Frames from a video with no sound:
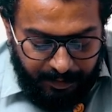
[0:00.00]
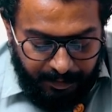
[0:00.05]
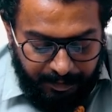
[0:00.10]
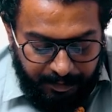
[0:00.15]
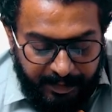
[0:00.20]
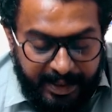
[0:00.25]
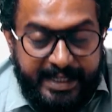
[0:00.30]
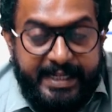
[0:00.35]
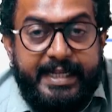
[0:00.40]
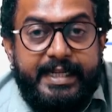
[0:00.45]

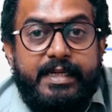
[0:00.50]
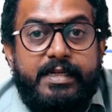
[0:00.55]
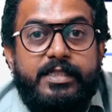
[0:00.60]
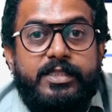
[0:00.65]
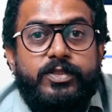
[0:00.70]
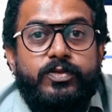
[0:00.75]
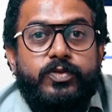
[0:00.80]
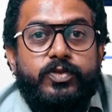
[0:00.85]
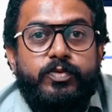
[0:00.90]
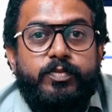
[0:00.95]

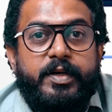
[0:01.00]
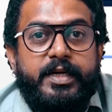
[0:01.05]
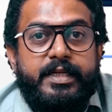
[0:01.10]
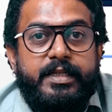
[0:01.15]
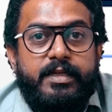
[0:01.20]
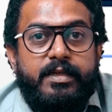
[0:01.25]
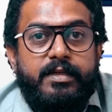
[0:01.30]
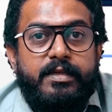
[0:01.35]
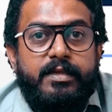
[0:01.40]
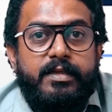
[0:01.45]
materials used by
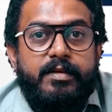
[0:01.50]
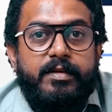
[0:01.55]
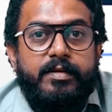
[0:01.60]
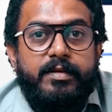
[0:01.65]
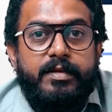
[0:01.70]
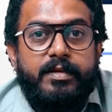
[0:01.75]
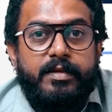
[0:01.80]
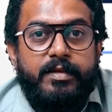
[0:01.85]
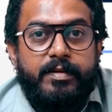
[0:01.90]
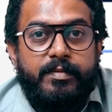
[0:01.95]
the
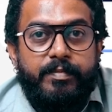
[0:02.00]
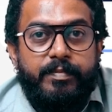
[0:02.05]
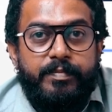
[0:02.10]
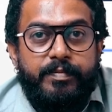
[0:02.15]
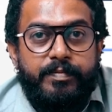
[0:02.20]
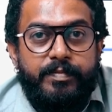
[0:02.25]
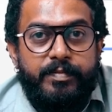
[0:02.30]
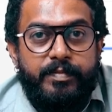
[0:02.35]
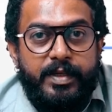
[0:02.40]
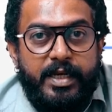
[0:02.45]

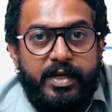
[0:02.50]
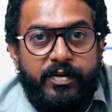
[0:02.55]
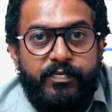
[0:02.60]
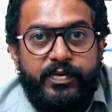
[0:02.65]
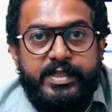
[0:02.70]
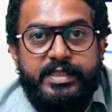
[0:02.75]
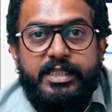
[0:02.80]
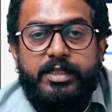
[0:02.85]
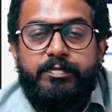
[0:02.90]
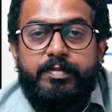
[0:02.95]

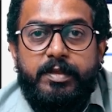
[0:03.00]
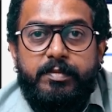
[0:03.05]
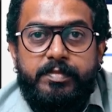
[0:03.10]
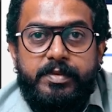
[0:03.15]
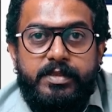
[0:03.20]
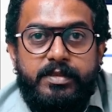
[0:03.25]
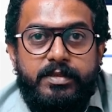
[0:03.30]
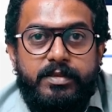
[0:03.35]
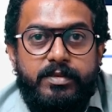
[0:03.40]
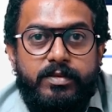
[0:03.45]
infected
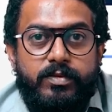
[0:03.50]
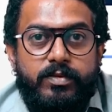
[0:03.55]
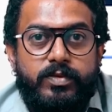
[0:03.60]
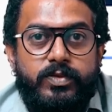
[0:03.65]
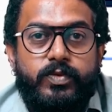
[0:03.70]
peoples.